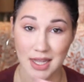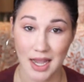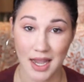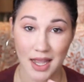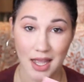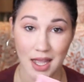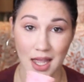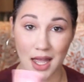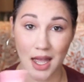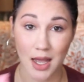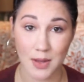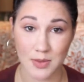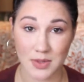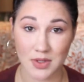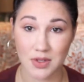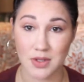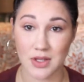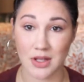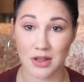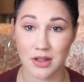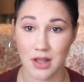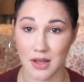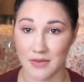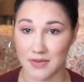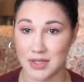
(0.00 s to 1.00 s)
I
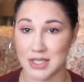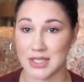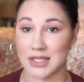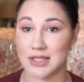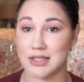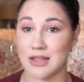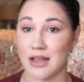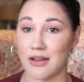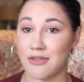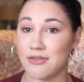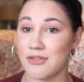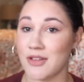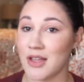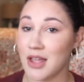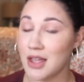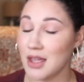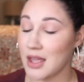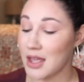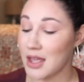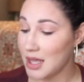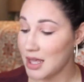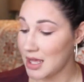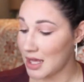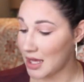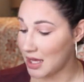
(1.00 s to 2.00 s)
absolutely love this stuff,
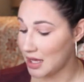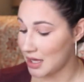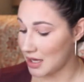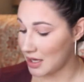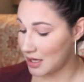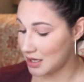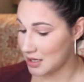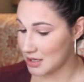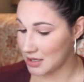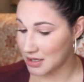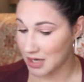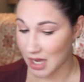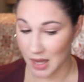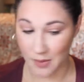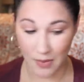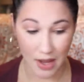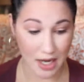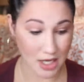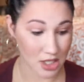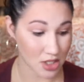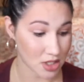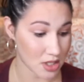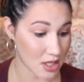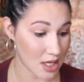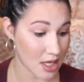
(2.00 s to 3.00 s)
and I'm
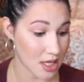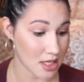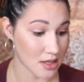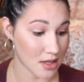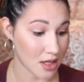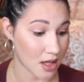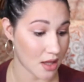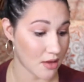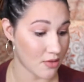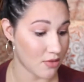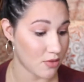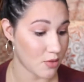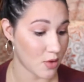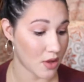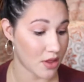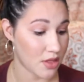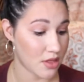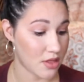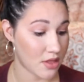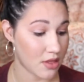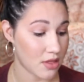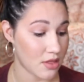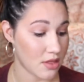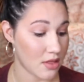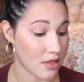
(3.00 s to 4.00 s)
actually in love
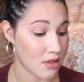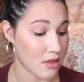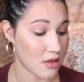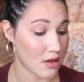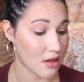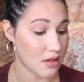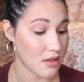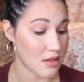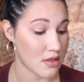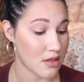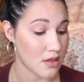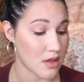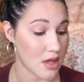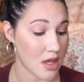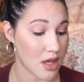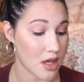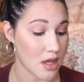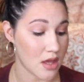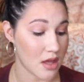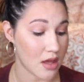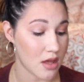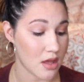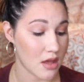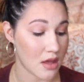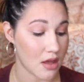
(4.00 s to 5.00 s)
with
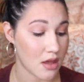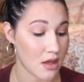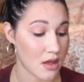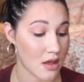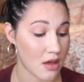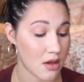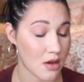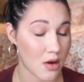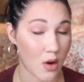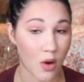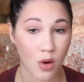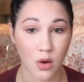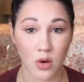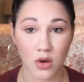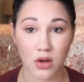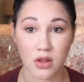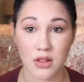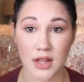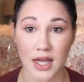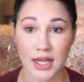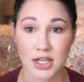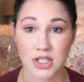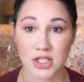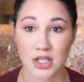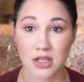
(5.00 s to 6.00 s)
the whole
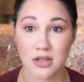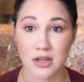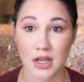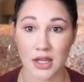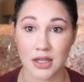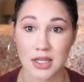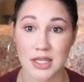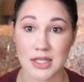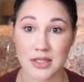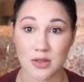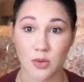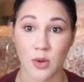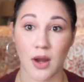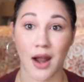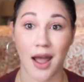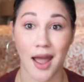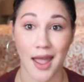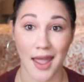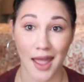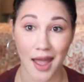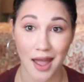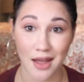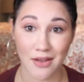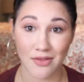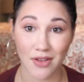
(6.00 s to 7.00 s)
collection, at least what I
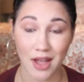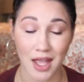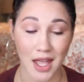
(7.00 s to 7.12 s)
have.